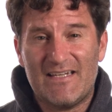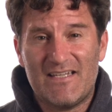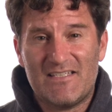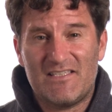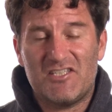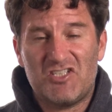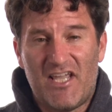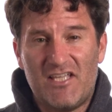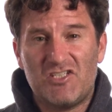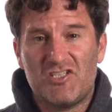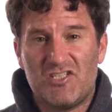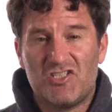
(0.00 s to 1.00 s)
it is the
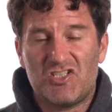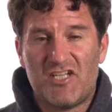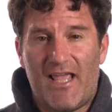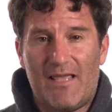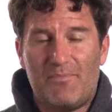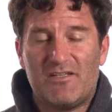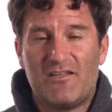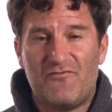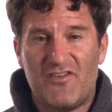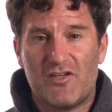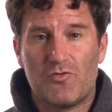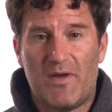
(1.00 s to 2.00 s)
changes in shape and
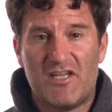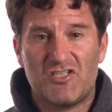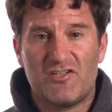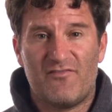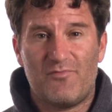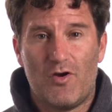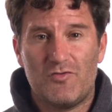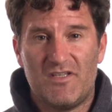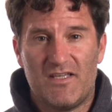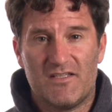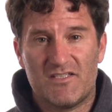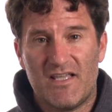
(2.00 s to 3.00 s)
configuration of
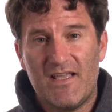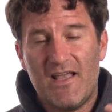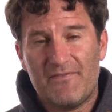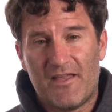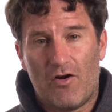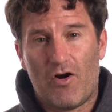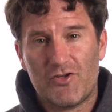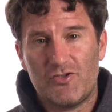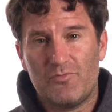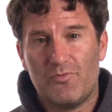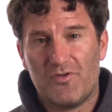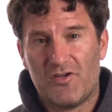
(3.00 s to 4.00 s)
proteins that
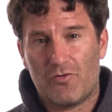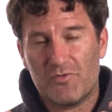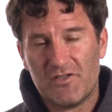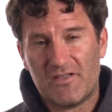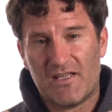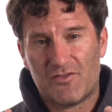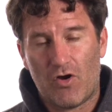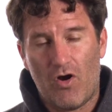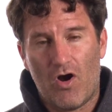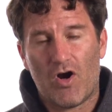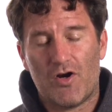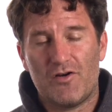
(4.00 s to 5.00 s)
arguably are really at the
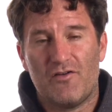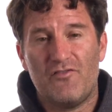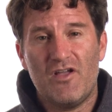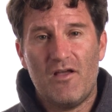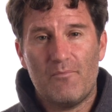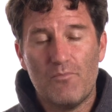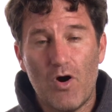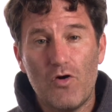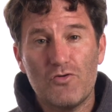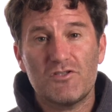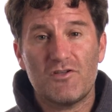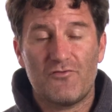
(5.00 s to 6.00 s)
heart of
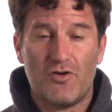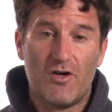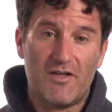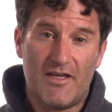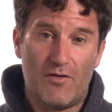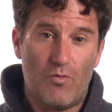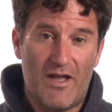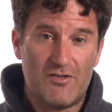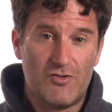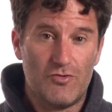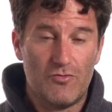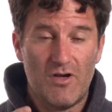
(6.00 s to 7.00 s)
most of cooking
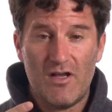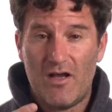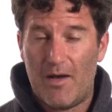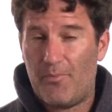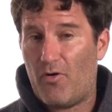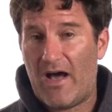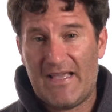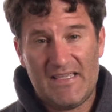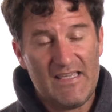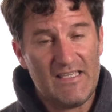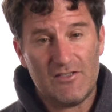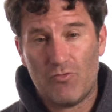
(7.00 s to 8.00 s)
when you apply
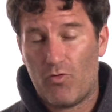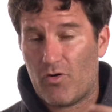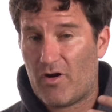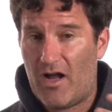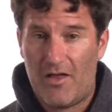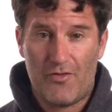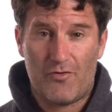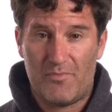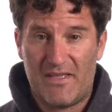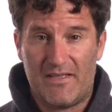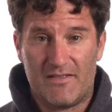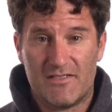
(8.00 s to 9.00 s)
heat or other
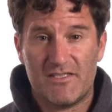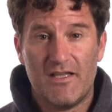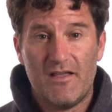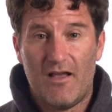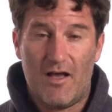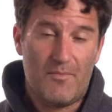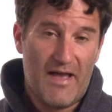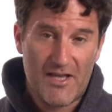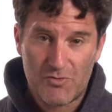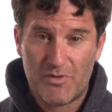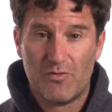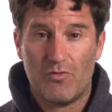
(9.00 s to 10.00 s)
means,
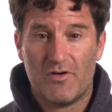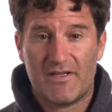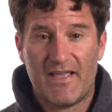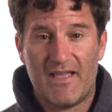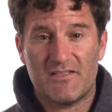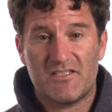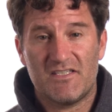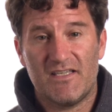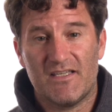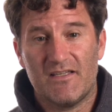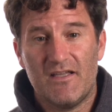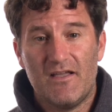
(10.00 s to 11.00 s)
as we will again
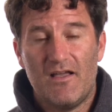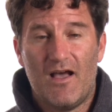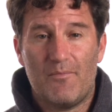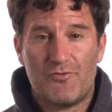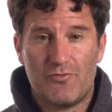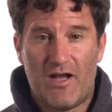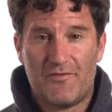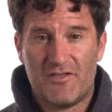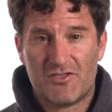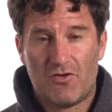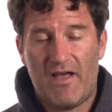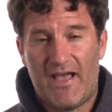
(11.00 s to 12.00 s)
see throughout
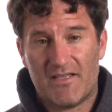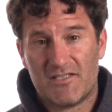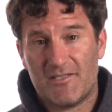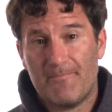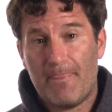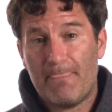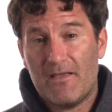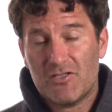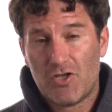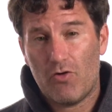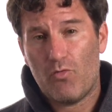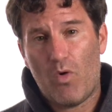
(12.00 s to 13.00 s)
this class.
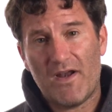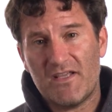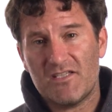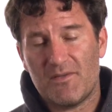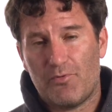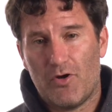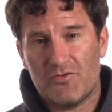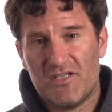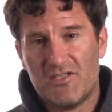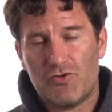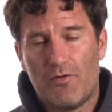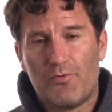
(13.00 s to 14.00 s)
So what is a
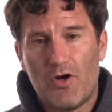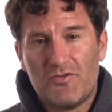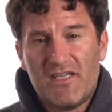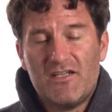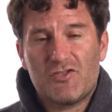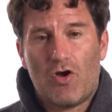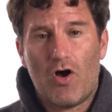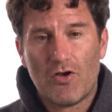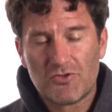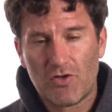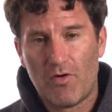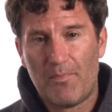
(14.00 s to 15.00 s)
protein? So a protein is
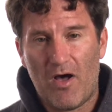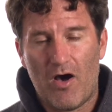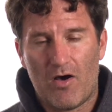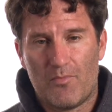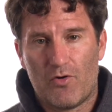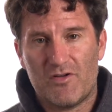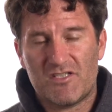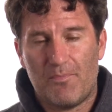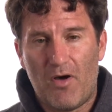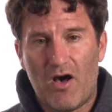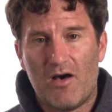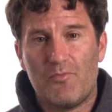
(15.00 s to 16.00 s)
also a polymer. It's a
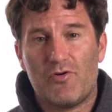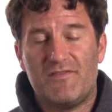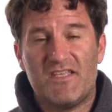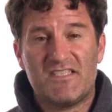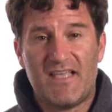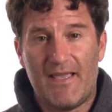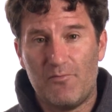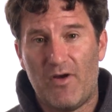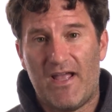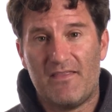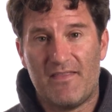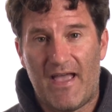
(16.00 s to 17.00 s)
polymer in the same
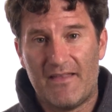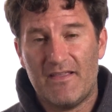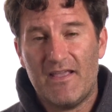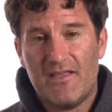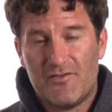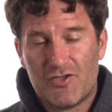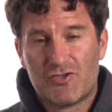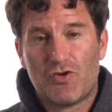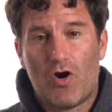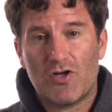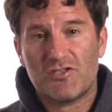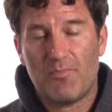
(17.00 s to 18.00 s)
way that the
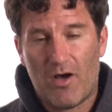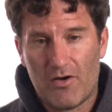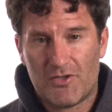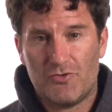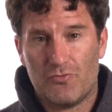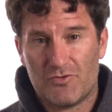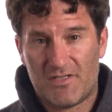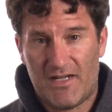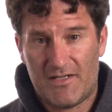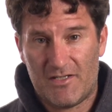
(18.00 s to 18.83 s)
starch molecules that I